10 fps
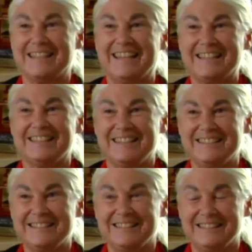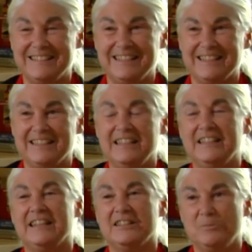analyze the data,
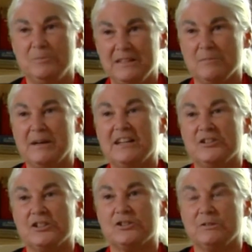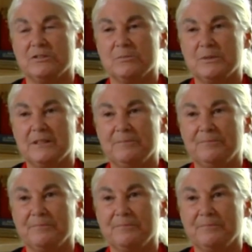and then being the biologist to interpret it.